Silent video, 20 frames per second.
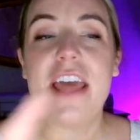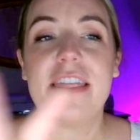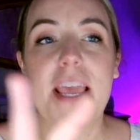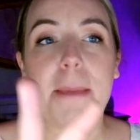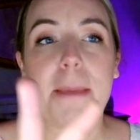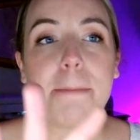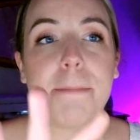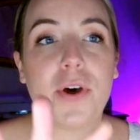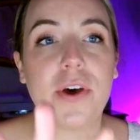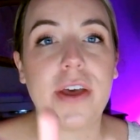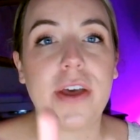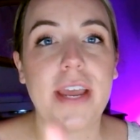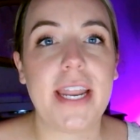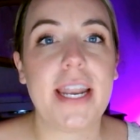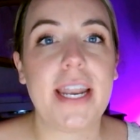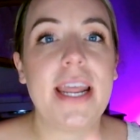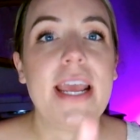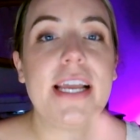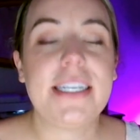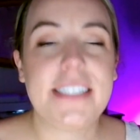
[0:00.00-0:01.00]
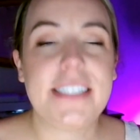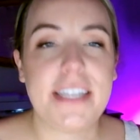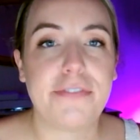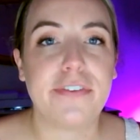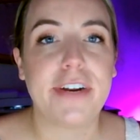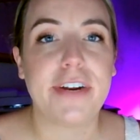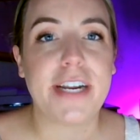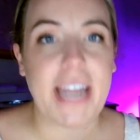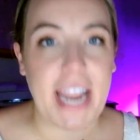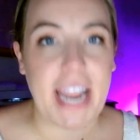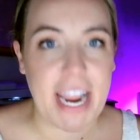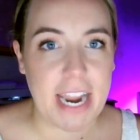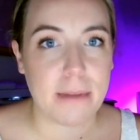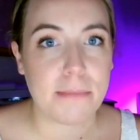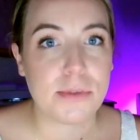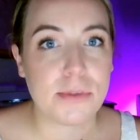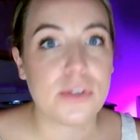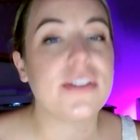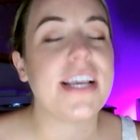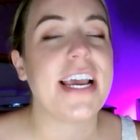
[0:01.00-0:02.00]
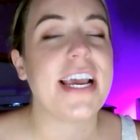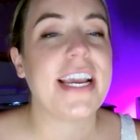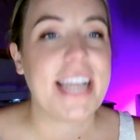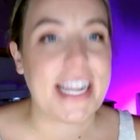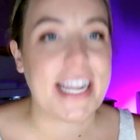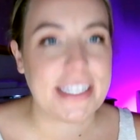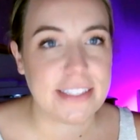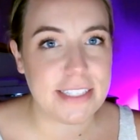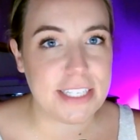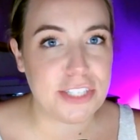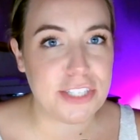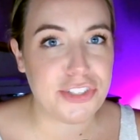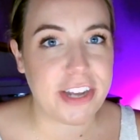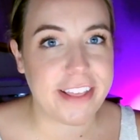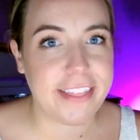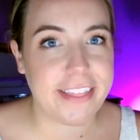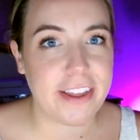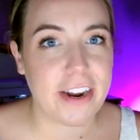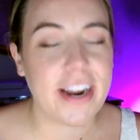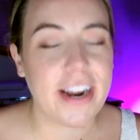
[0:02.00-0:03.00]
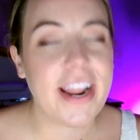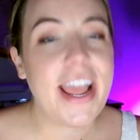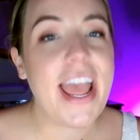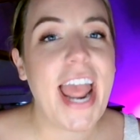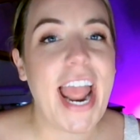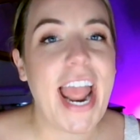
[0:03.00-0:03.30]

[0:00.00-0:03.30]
They put different animals against each other